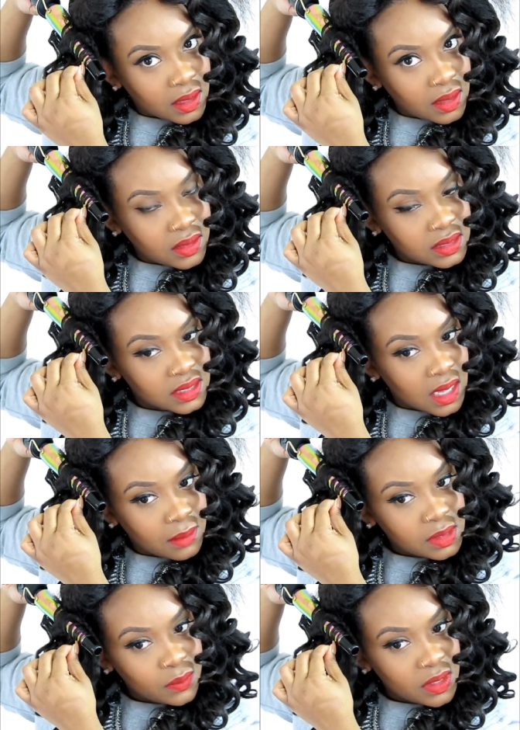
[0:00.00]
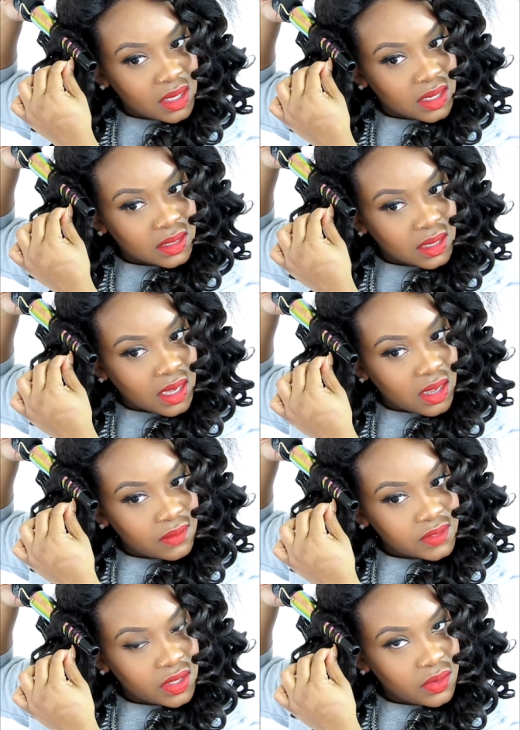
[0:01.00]
And this comes with a
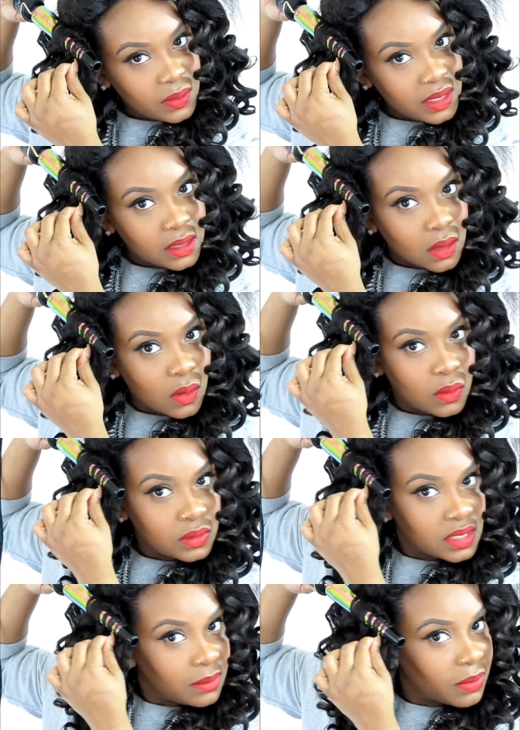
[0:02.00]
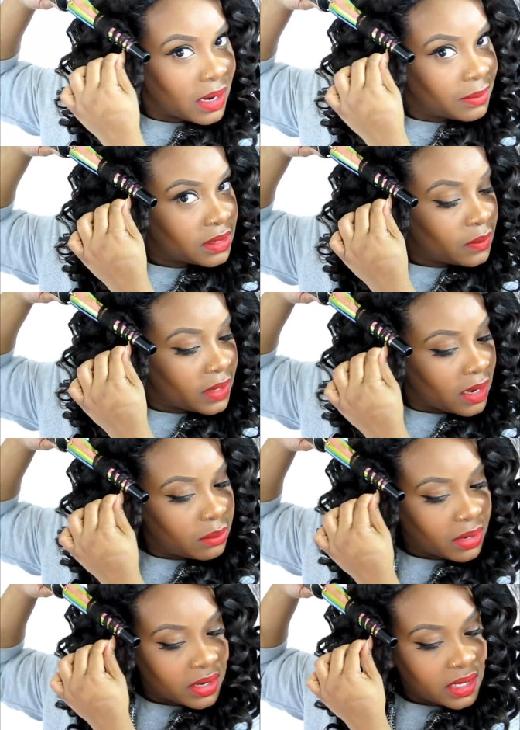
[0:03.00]
glove so you can hold it properly
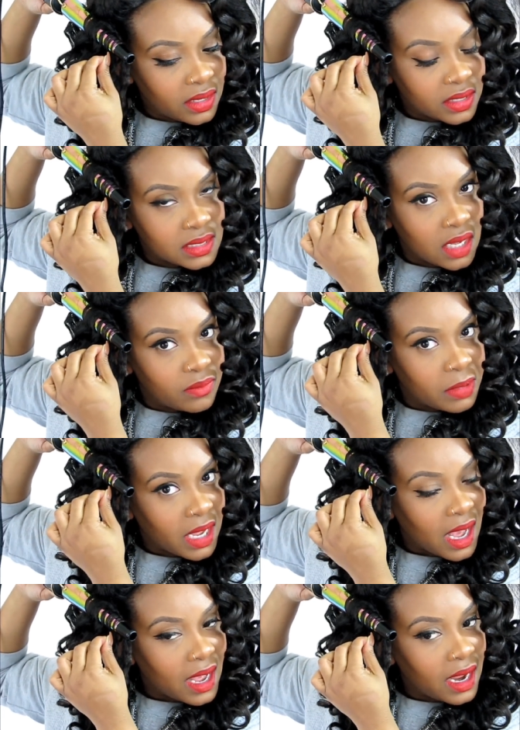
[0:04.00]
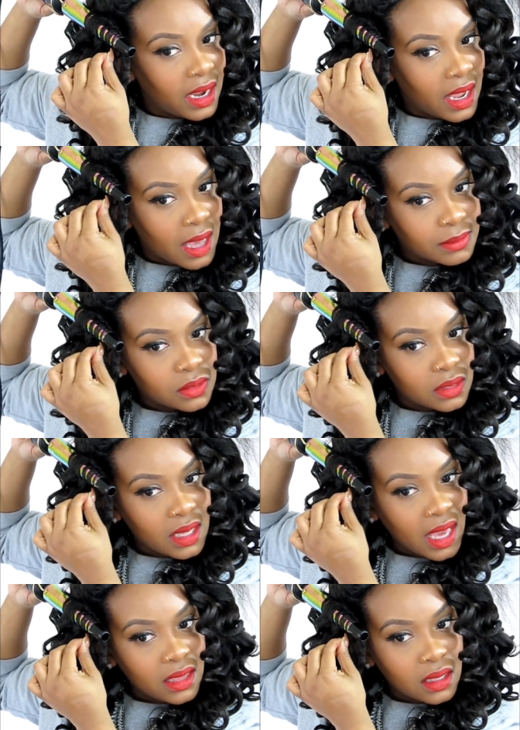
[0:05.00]
without burning yourself. But I
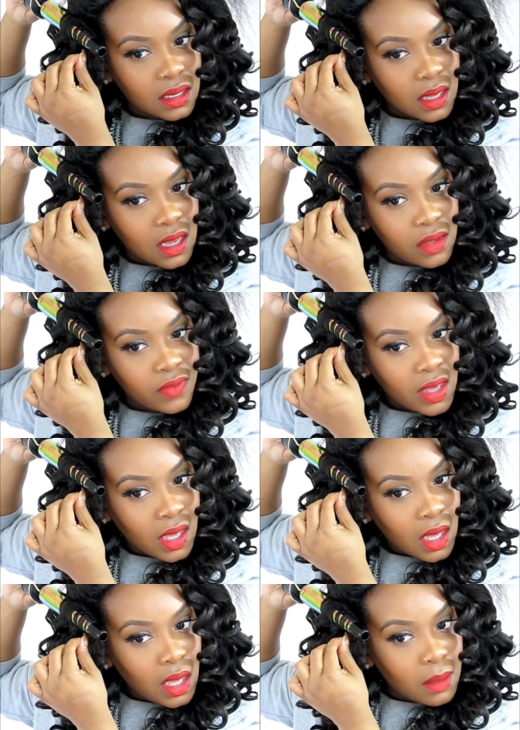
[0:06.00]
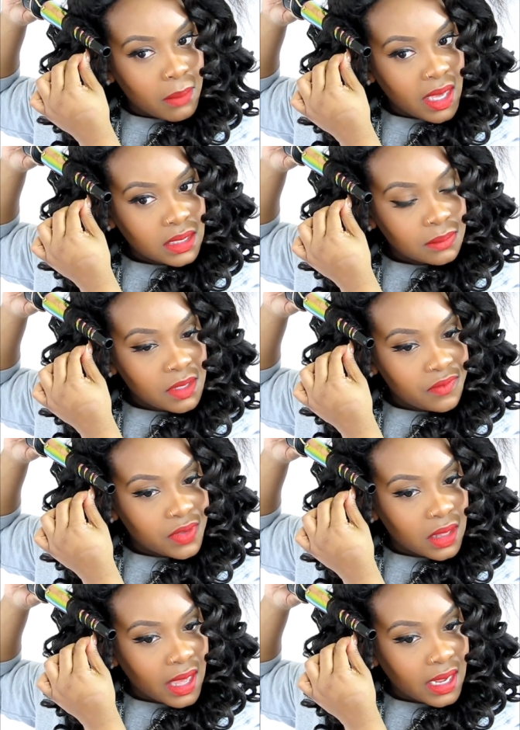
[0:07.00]
absolutely hate the glove. It makes me
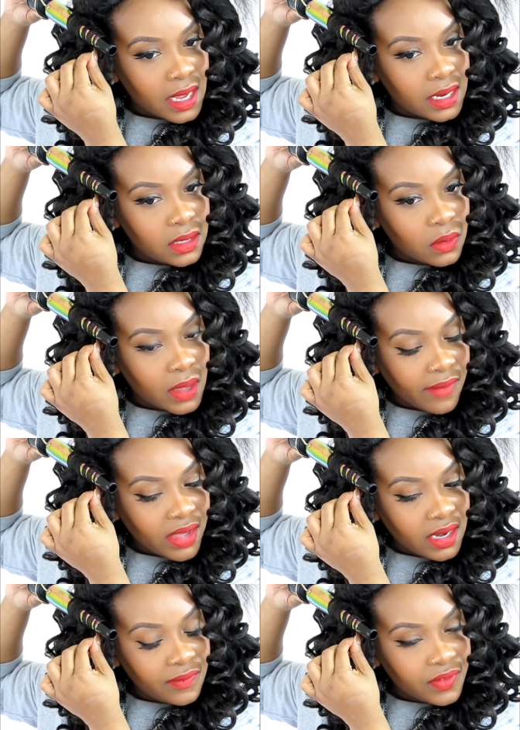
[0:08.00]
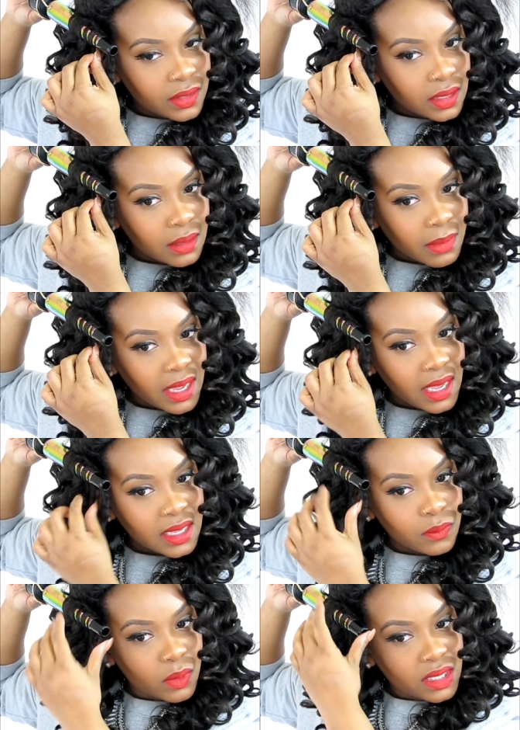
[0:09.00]
feel like I don't have any feeling in my
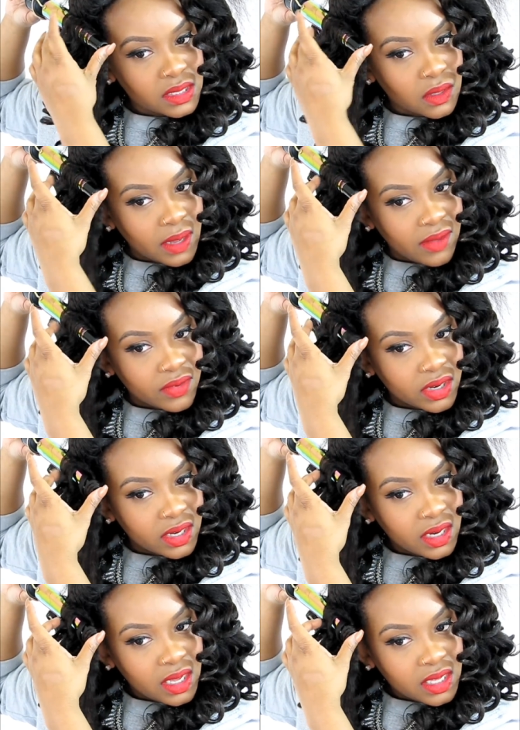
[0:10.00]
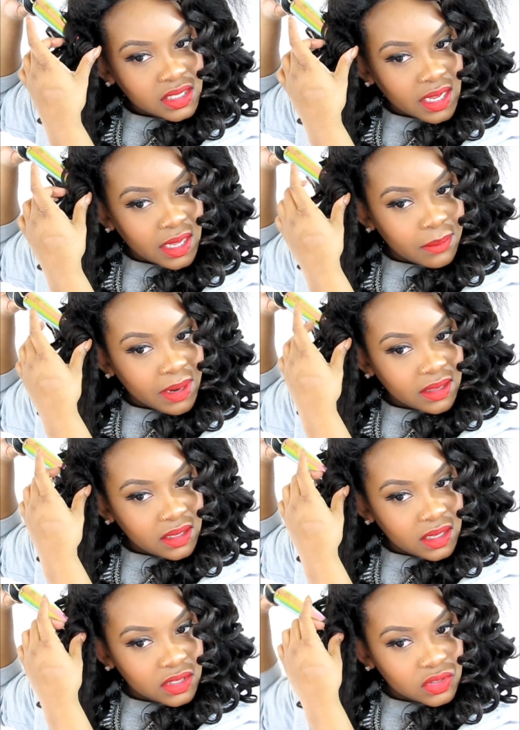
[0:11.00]
hand whatsoever. So I can
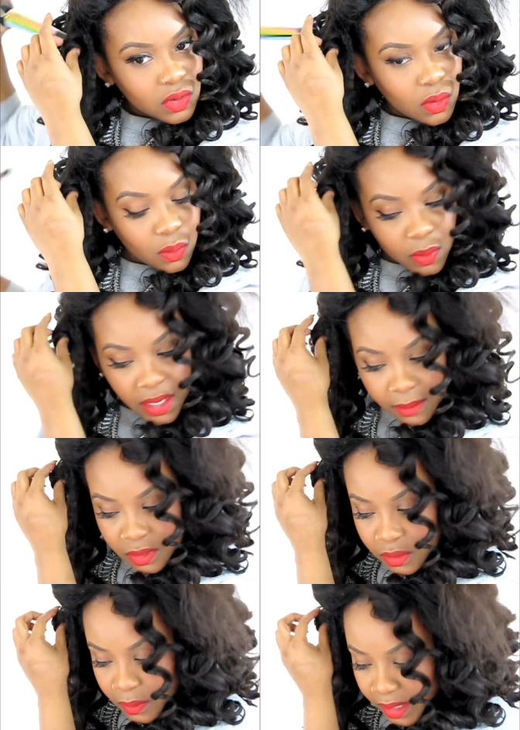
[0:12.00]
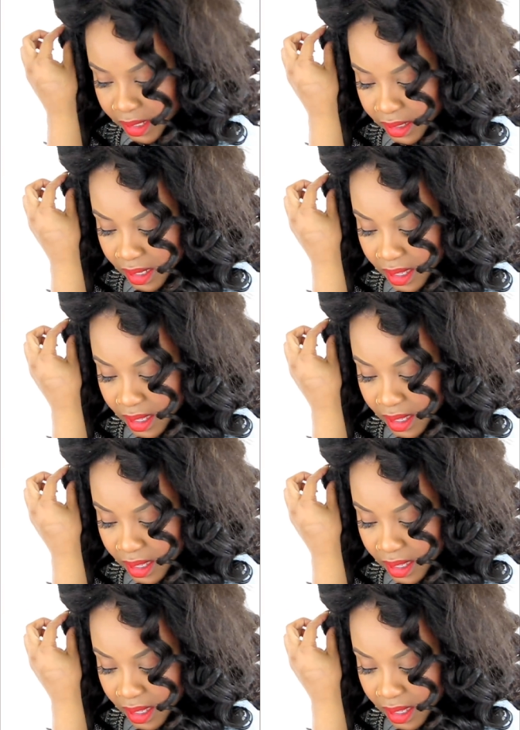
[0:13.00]
barely control what I'm doing.